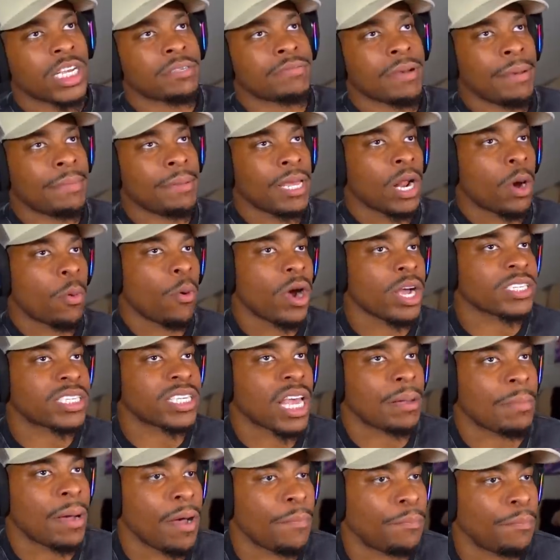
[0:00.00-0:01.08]
might be the worst game
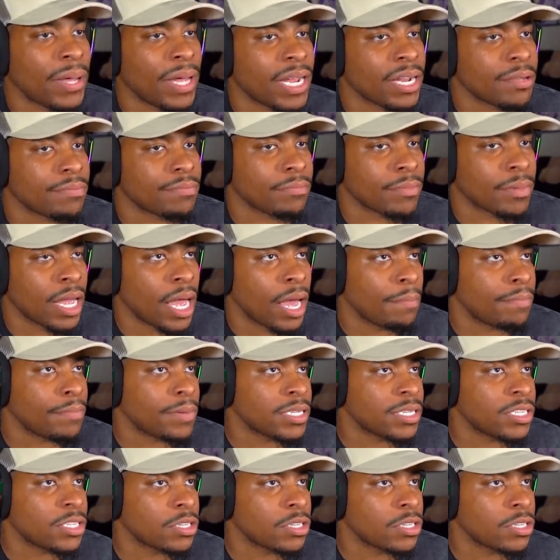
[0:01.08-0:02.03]
I've played. Yep, this is